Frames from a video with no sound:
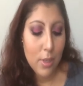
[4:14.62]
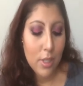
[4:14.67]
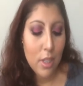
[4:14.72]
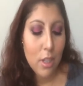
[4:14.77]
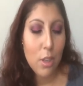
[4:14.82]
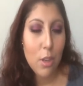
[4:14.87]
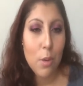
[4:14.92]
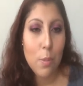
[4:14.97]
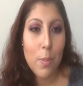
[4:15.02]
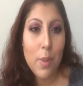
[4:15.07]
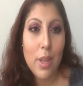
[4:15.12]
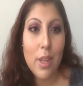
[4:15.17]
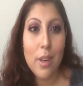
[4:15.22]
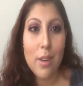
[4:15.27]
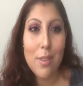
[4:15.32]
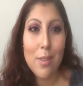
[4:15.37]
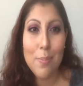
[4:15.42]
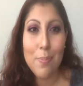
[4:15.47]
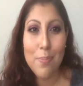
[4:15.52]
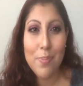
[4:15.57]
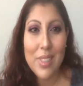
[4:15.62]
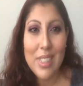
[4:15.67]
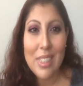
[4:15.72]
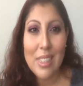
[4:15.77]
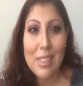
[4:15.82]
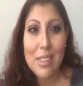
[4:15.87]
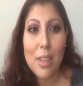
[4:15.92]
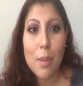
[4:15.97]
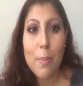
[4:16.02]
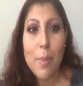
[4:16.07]
was a little bit
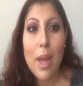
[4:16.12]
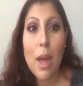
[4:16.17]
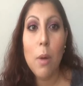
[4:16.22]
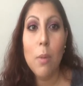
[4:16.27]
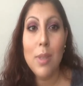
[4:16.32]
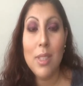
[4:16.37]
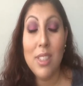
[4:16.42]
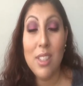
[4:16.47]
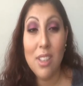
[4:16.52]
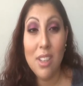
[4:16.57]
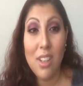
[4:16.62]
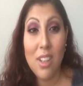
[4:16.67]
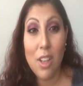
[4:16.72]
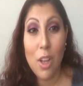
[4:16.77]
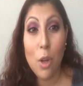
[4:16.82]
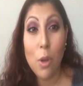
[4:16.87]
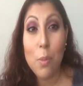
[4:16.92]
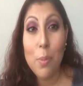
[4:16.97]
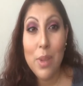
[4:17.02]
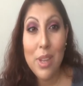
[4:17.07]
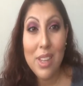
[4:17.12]
about was the glow,